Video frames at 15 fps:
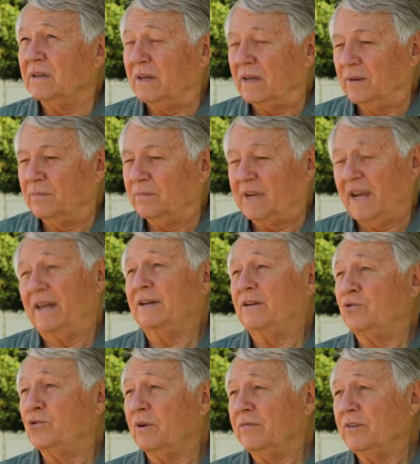am
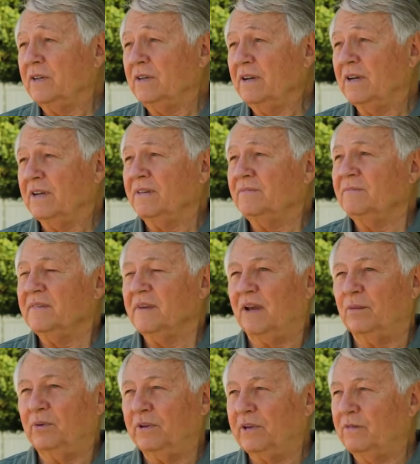data-driven.
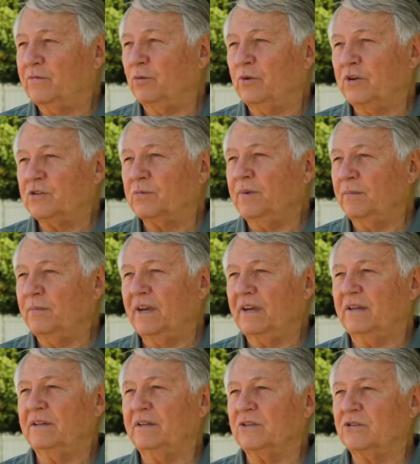I believe that we should be
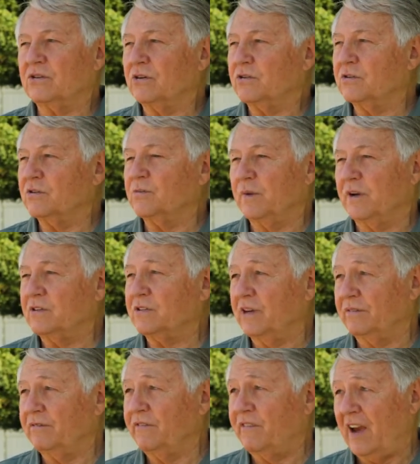making decisions based
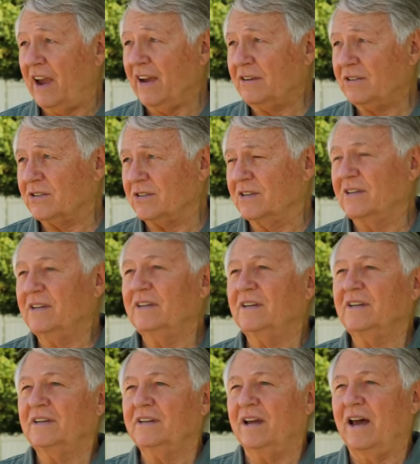on facts,
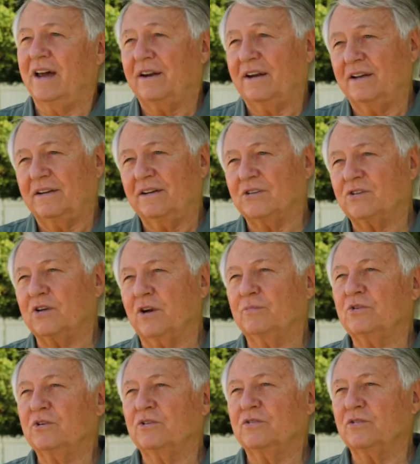not on
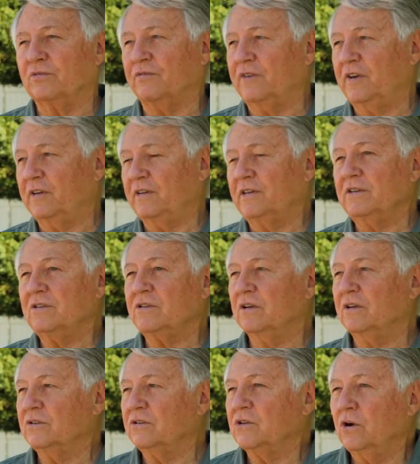assumptions or feelings.
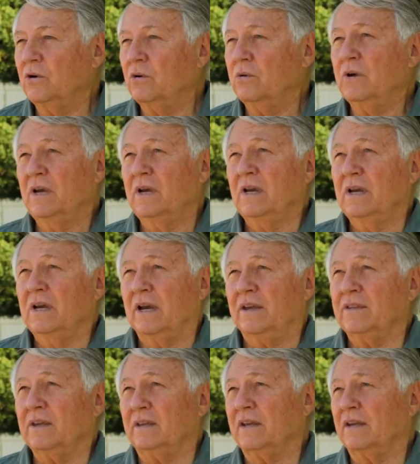And so I
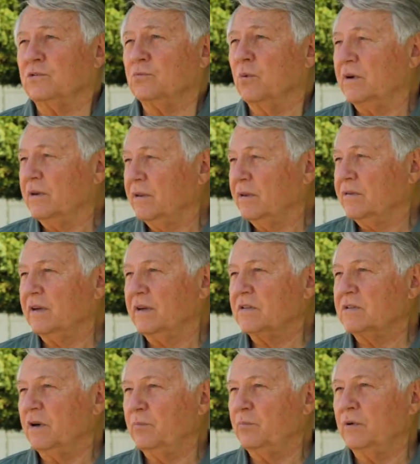think that's one of the
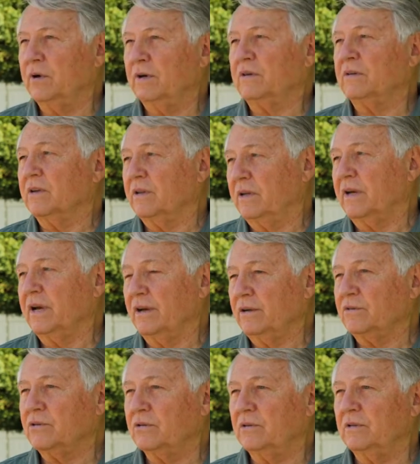things I bring to the
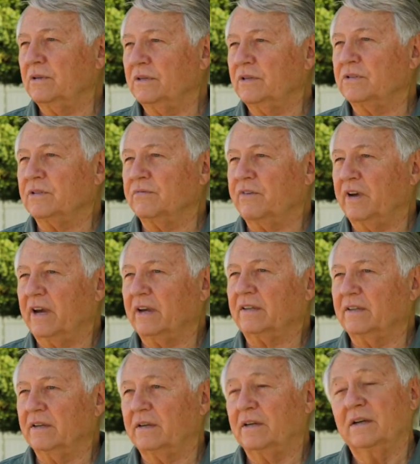council is the fact
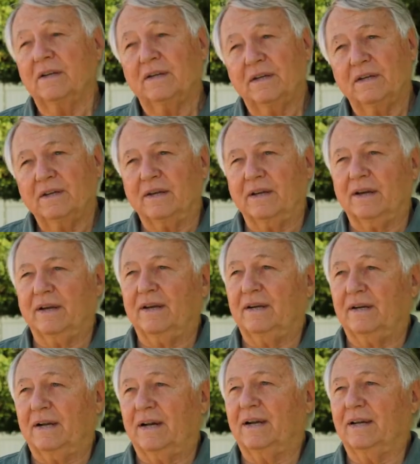that
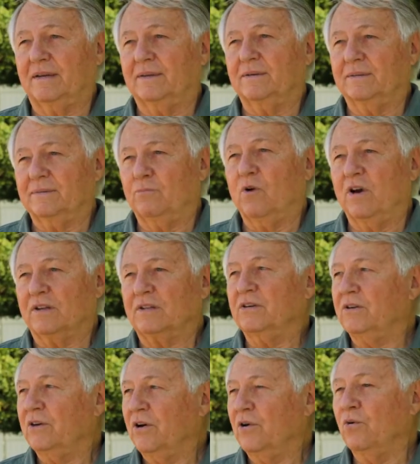I want to
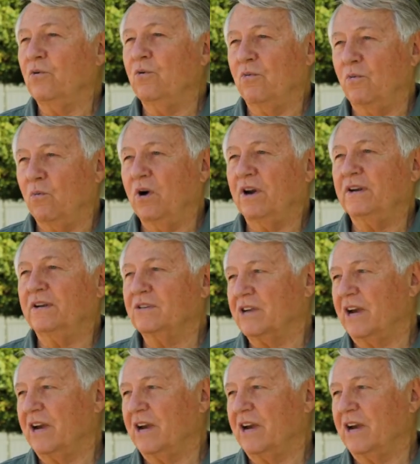know what is